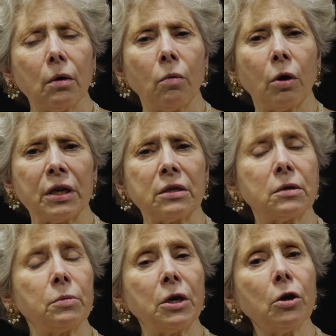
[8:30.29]
wanting
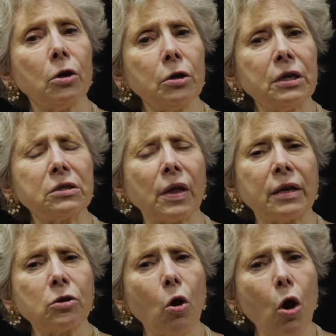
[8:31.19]
to be heard as
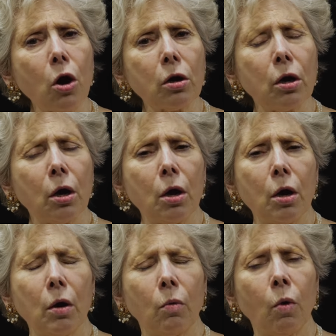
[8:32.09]
they talk,
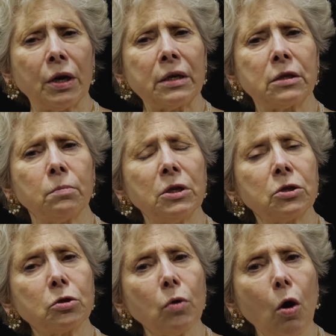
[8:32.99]
wanting to be
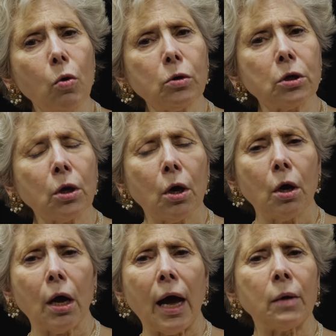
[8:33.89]
stroked,
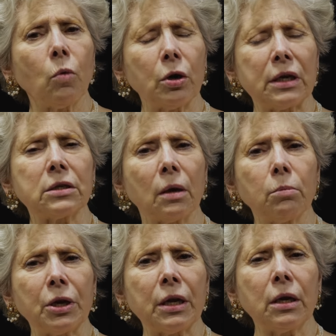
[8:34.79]
and wanting
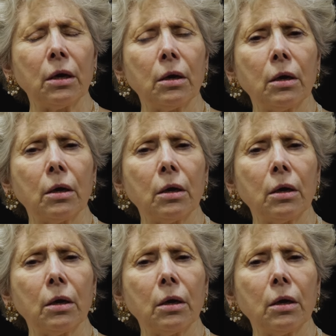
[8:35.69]
somebody